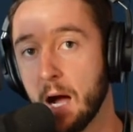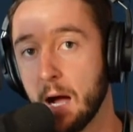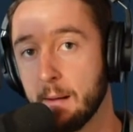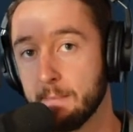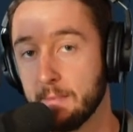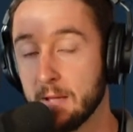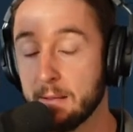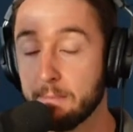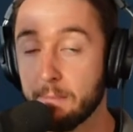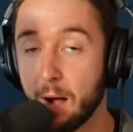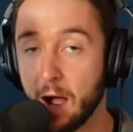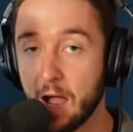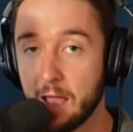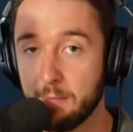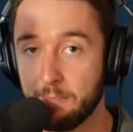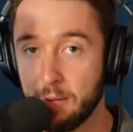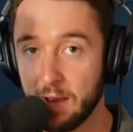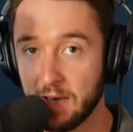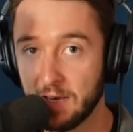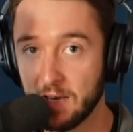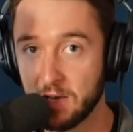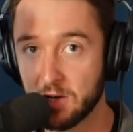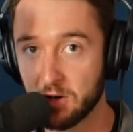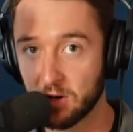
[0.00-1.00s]
In my
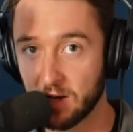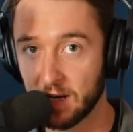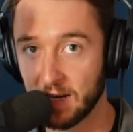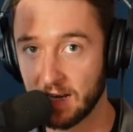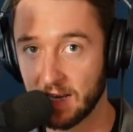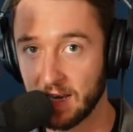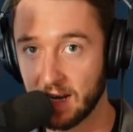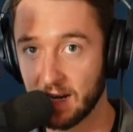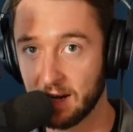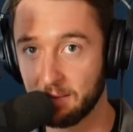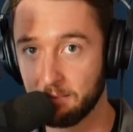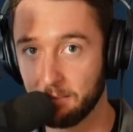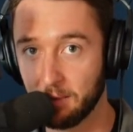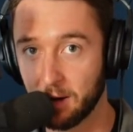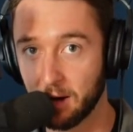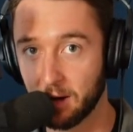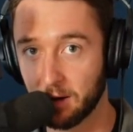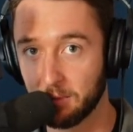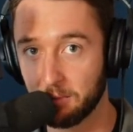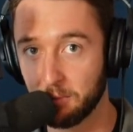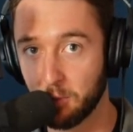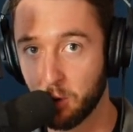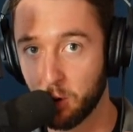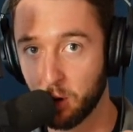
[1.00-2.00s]
opinion, you're going to get a
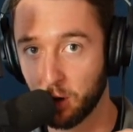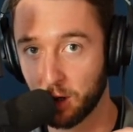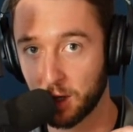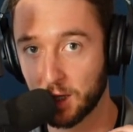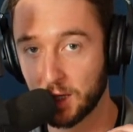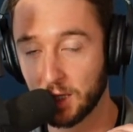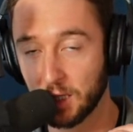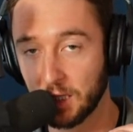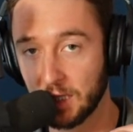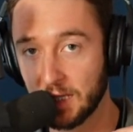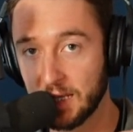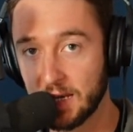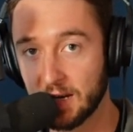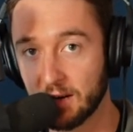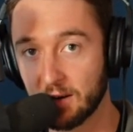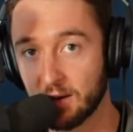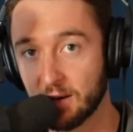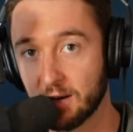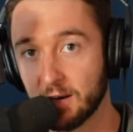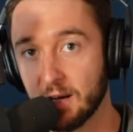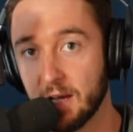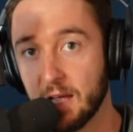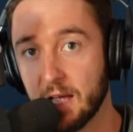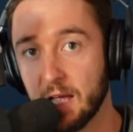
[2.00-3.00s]
more
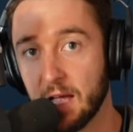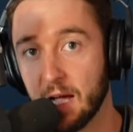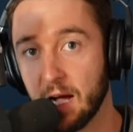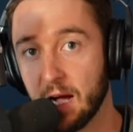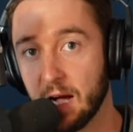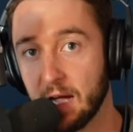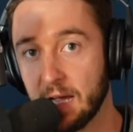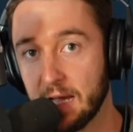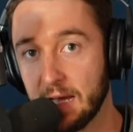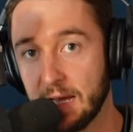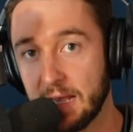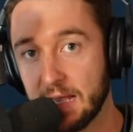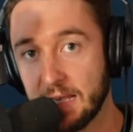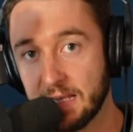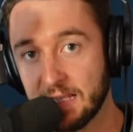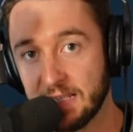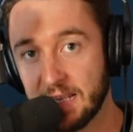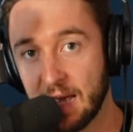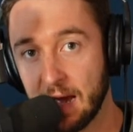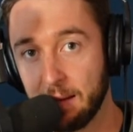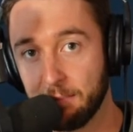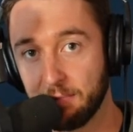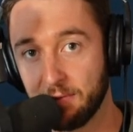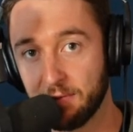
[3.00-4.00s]
clear and
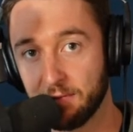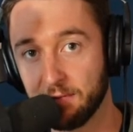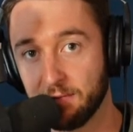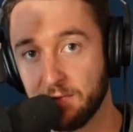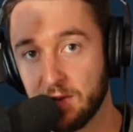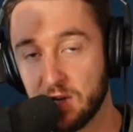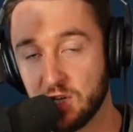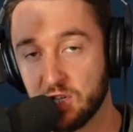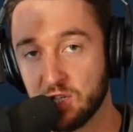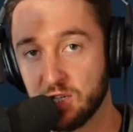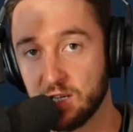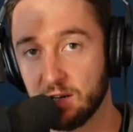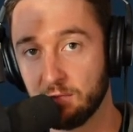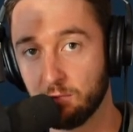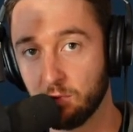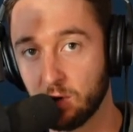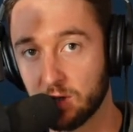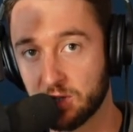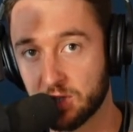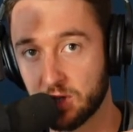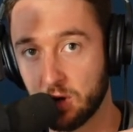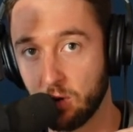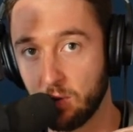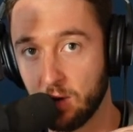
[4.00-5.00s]
in-depth vision of
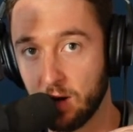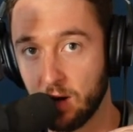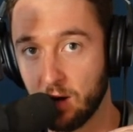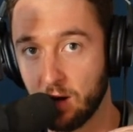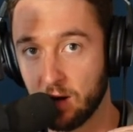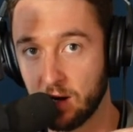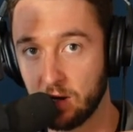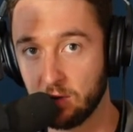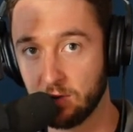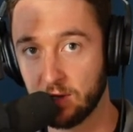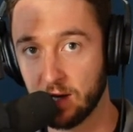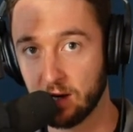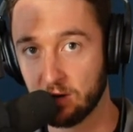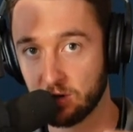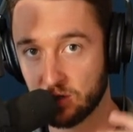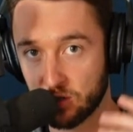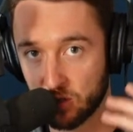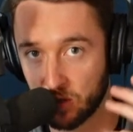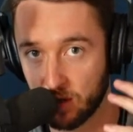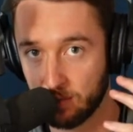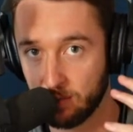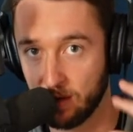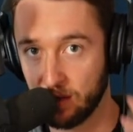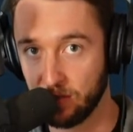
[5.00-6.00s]
what's going on out there and
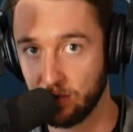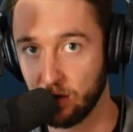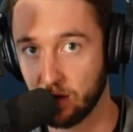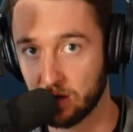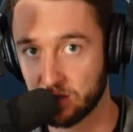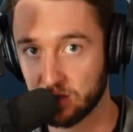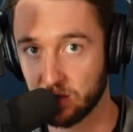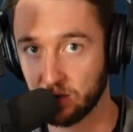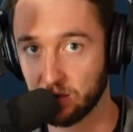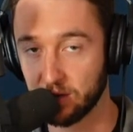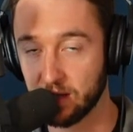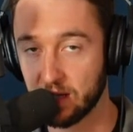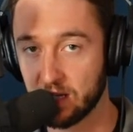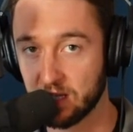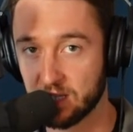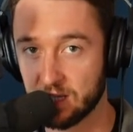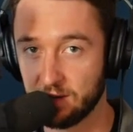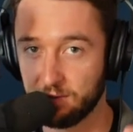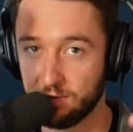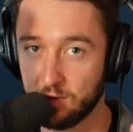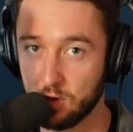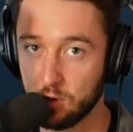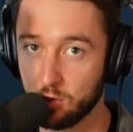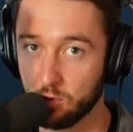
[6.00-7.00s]
sort of my thoughts on things
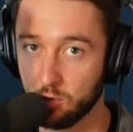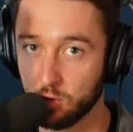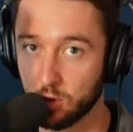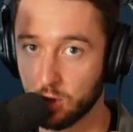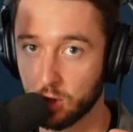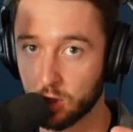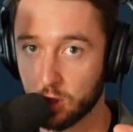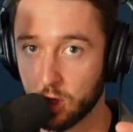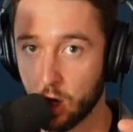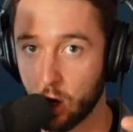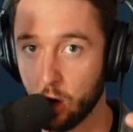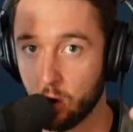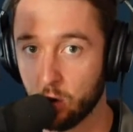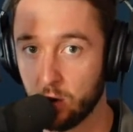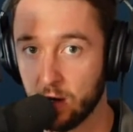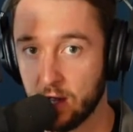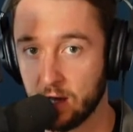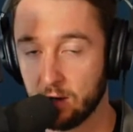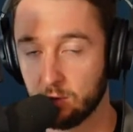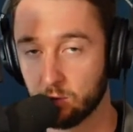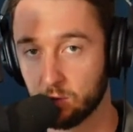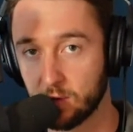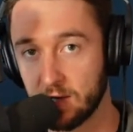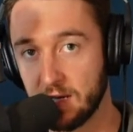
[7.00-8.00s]
if you go
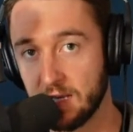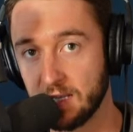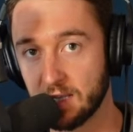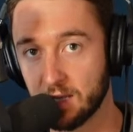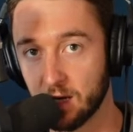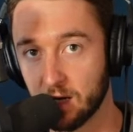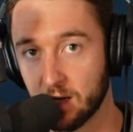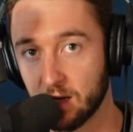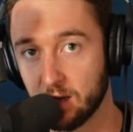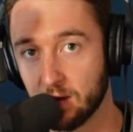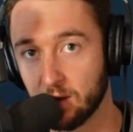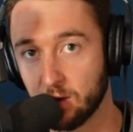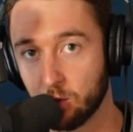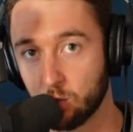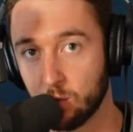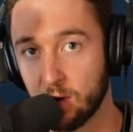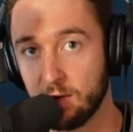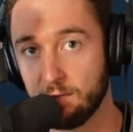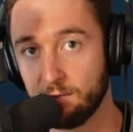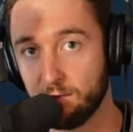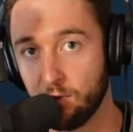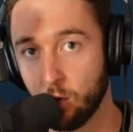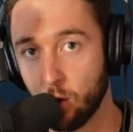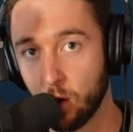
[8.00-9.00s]
and read the
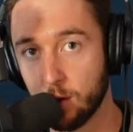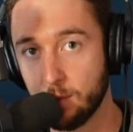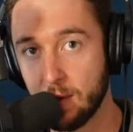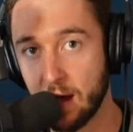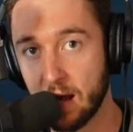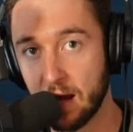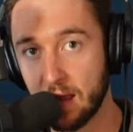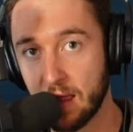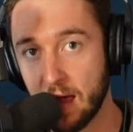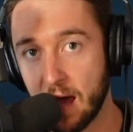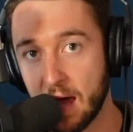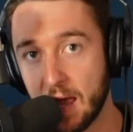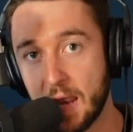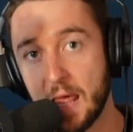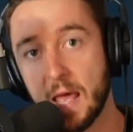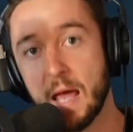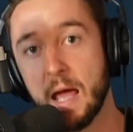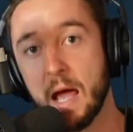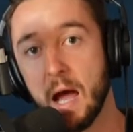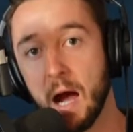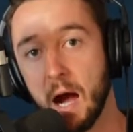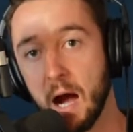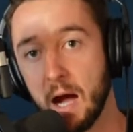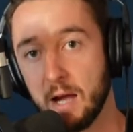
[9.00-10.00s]
written format of that.
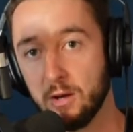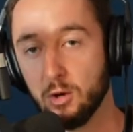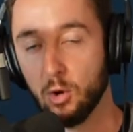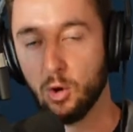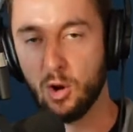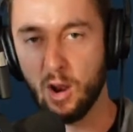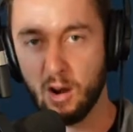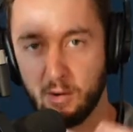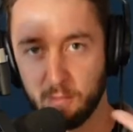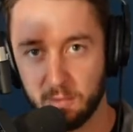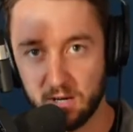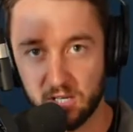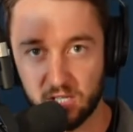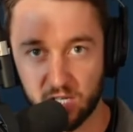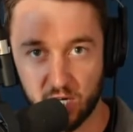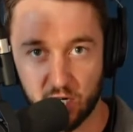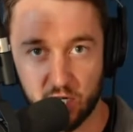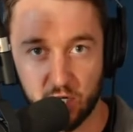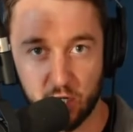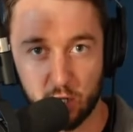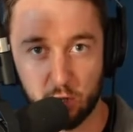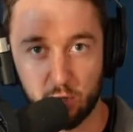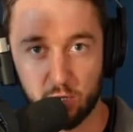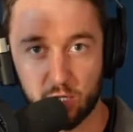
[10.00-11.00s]
I know not everybody's going
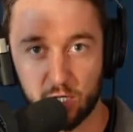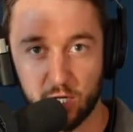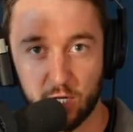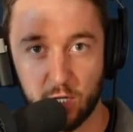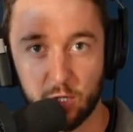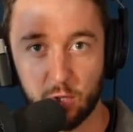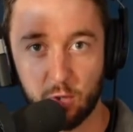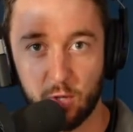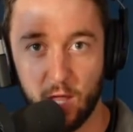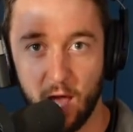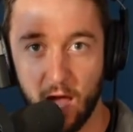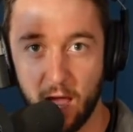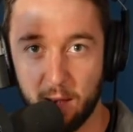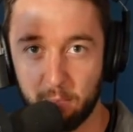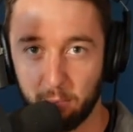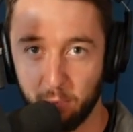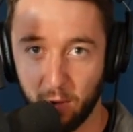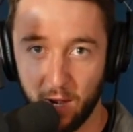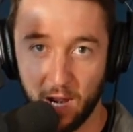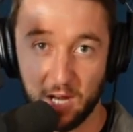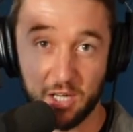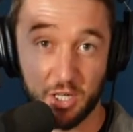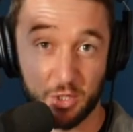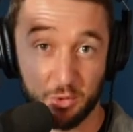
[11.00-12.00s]
to choose to do that,
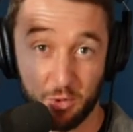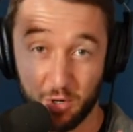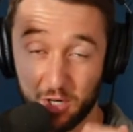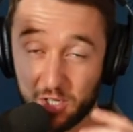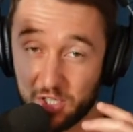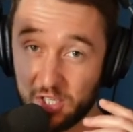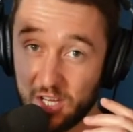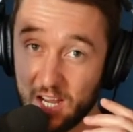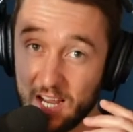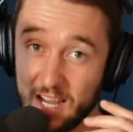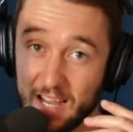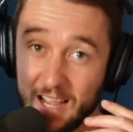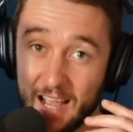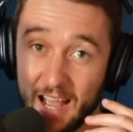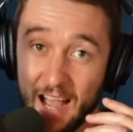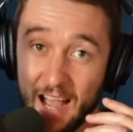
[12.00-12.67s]
but I just want to say,